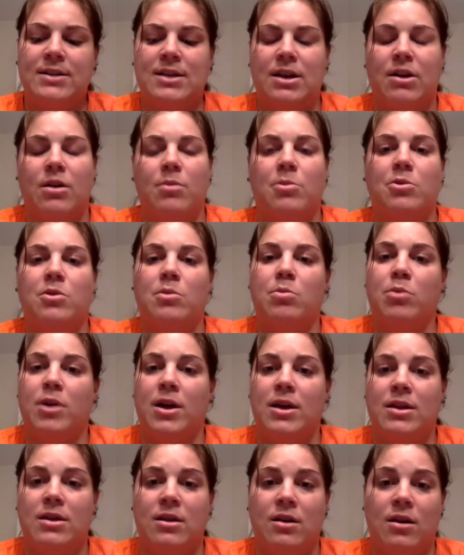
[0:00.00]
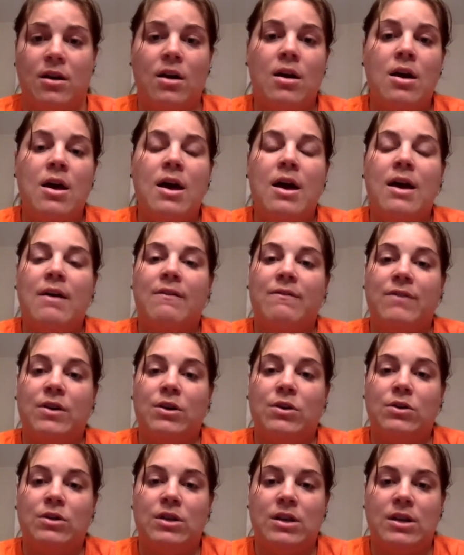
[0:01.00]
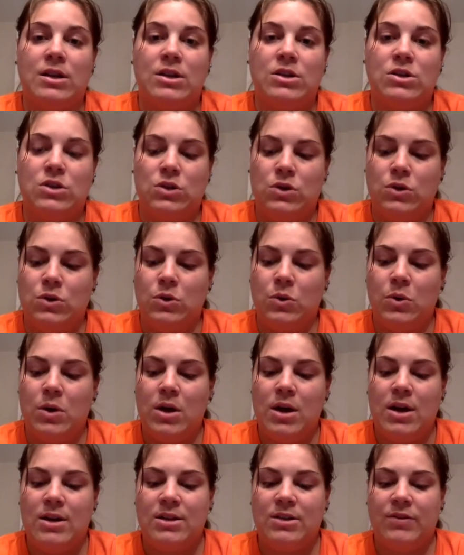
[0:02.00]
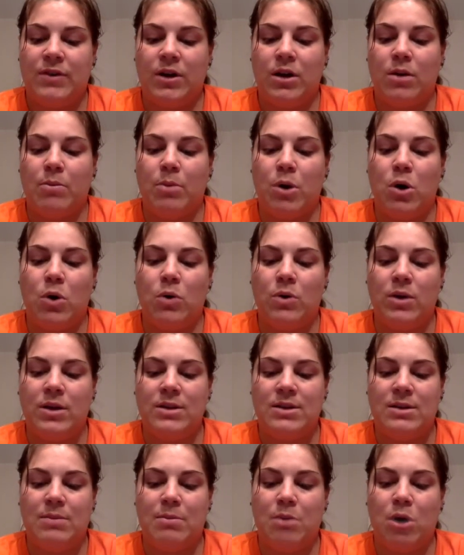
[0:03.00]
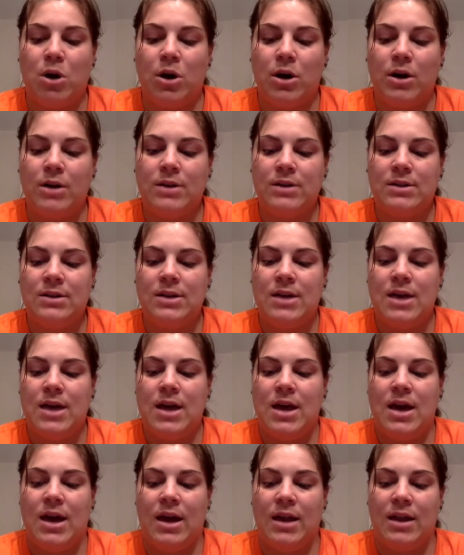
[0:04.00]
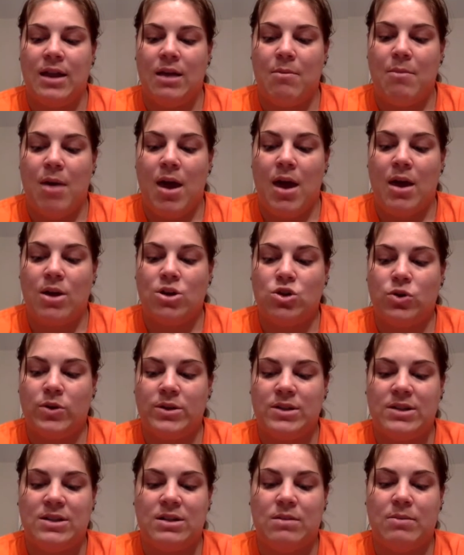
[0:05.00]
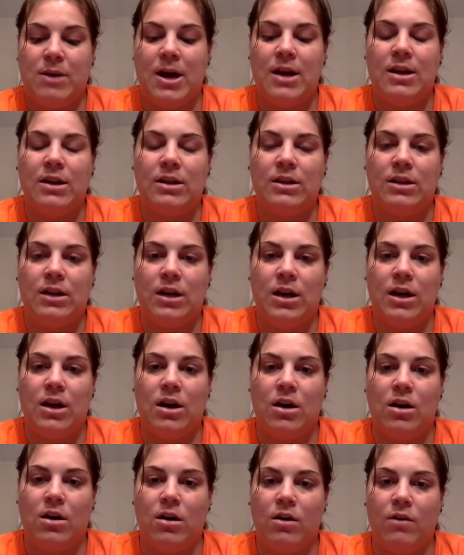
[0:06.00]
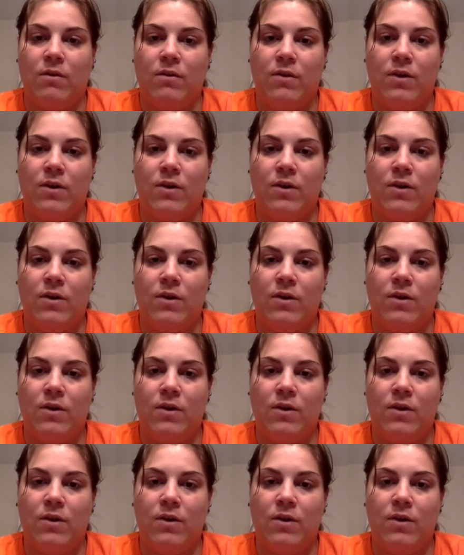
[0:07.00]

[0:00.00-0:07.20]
They're able to break the field into different components and parts, and they make choices independently of